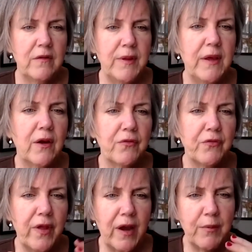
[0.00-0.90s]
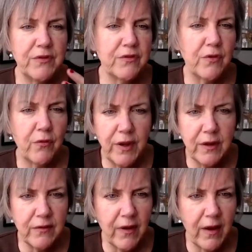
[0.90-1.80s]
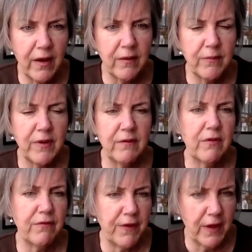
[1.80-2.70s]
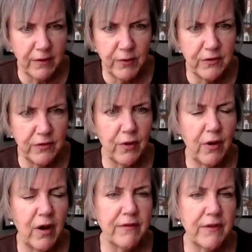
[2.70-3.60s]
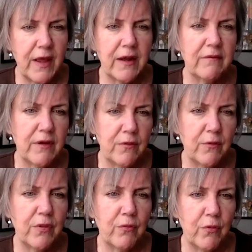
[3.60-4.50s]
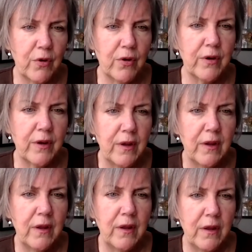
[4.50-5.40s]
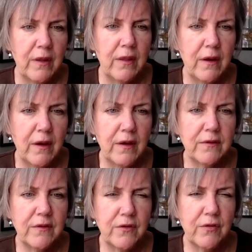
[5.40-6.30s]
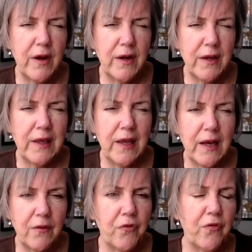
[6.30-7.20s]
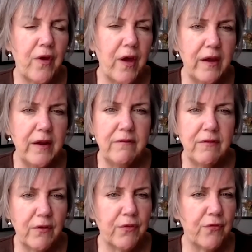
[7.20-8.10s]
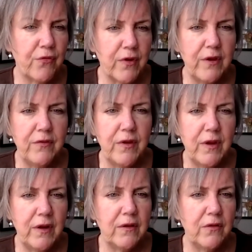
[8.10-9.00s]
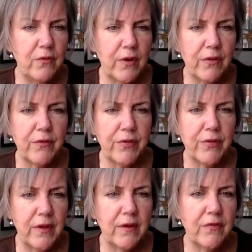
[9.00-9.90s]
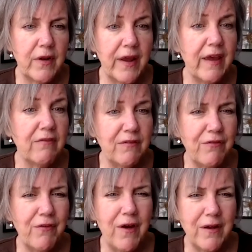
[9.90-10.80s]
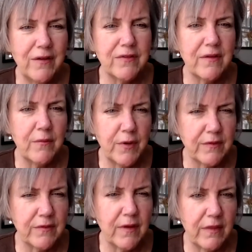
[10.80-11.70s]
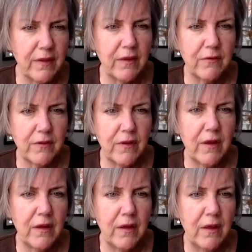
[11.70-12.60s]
Be careful how much screen time, given the fact that we do an awful lot of it with work, to try to get outside, even though it's freezing, and do other things. And having fun, as someone said the other day,